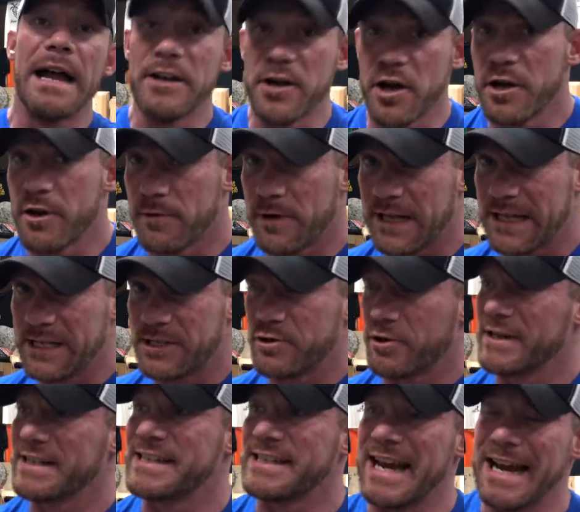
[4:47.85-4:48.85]
I know you really
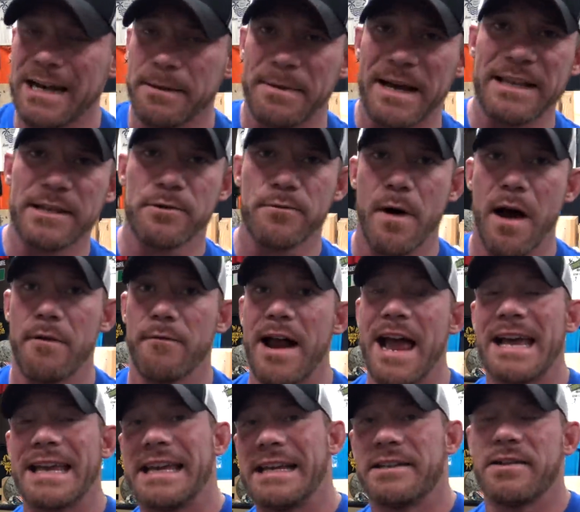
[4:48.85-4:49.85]
enjoy standing by the squat
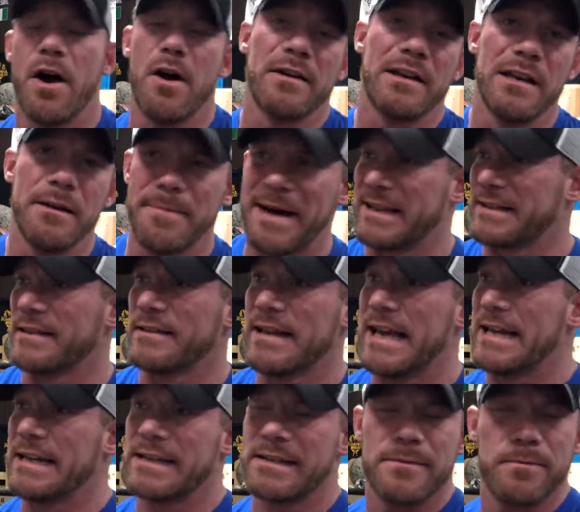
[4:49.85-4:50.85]
rack and talking about the
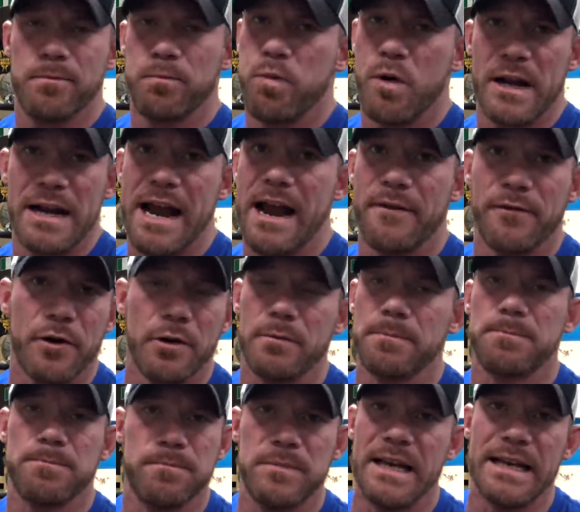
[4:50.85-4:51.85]
latest
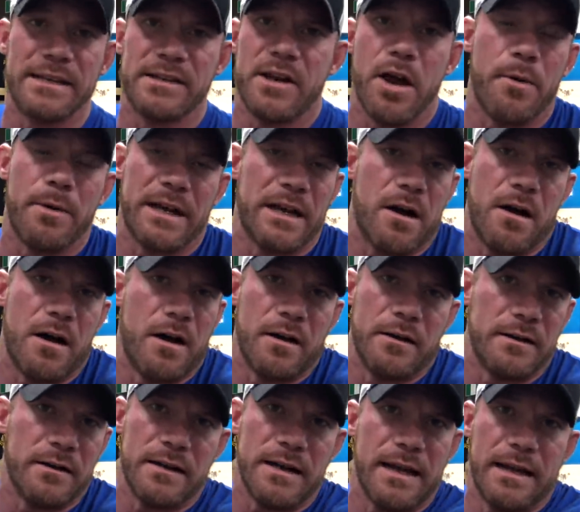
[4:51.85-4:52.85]
whatever is going
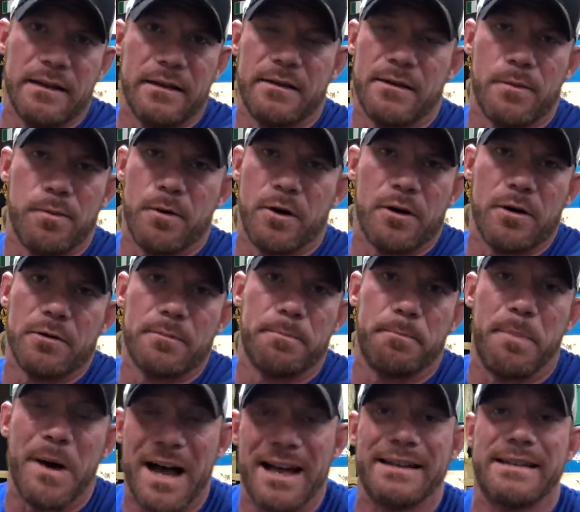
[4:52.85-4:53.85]
on in the
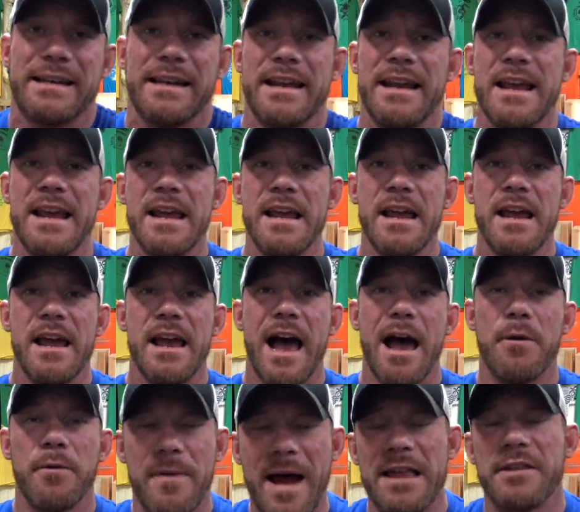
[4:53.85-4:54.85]
world, but
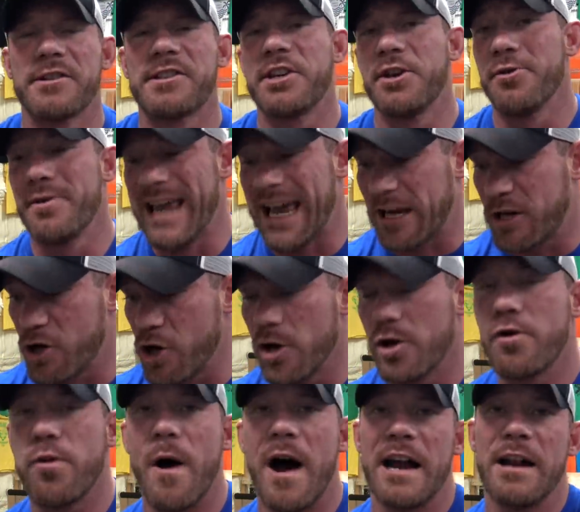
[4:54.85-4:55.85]
I would rather see you get
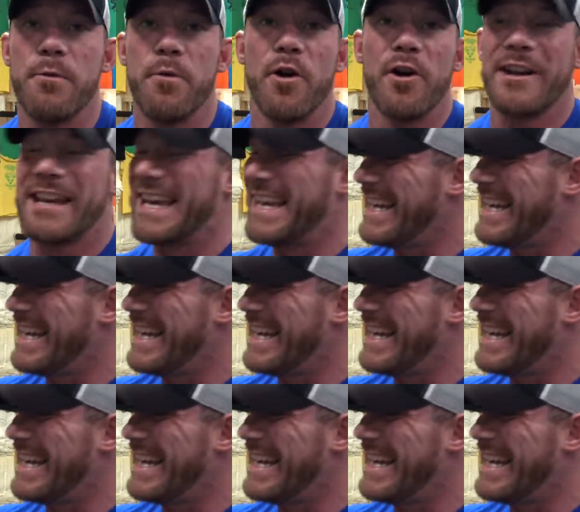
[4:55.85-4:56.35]
good quality work